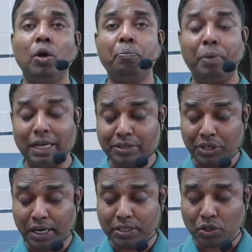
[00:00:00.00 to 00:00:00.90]

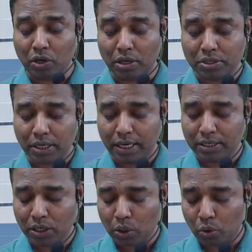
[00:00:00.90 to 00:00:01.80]
Purchase cost, it
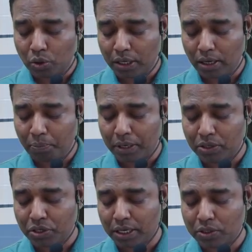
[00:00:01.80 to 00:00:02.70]
is a total
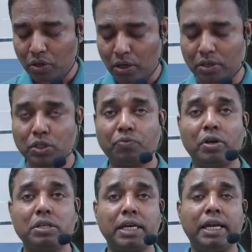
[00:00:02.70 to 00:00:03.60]
purchase cost. So
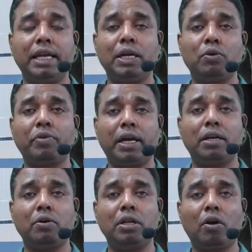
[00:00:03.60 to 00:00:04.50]
first I need to find
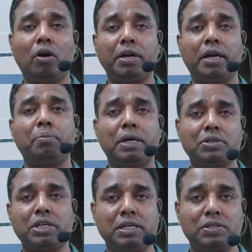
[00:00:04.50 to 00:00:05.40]
out the quantity
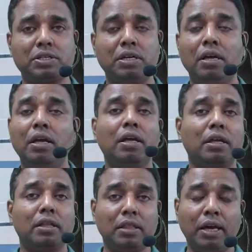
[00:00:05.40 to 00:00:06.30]
purchased.
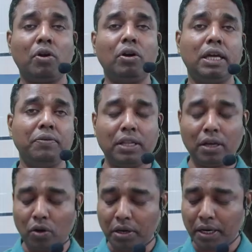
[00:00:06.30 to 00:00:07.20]
They are not given the
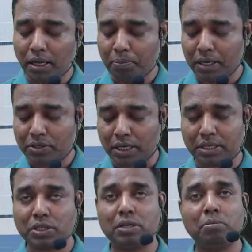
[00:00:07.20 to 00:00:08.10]
quantity
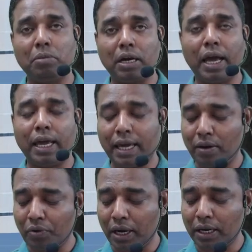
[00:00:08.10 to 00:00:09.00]
purchased, but I
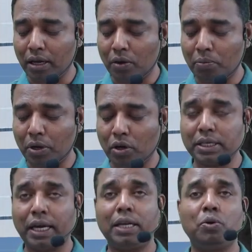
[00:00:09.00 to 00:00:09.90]
can find out because
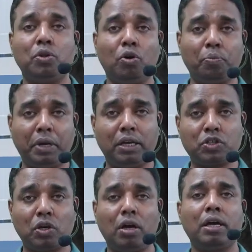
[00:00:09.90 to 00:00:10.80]
I know the opening
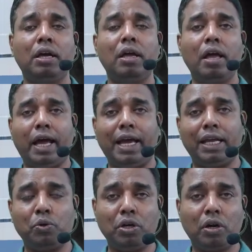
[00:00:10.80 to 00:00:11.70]
stock, I
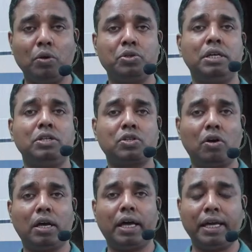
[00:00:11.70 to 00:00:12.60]
know the closing
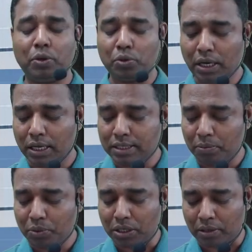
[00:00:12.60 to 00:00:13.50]
stock, I know the
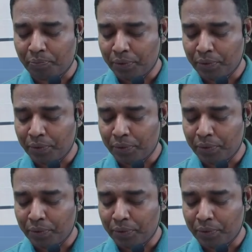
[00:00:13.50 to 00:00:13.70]
consumption.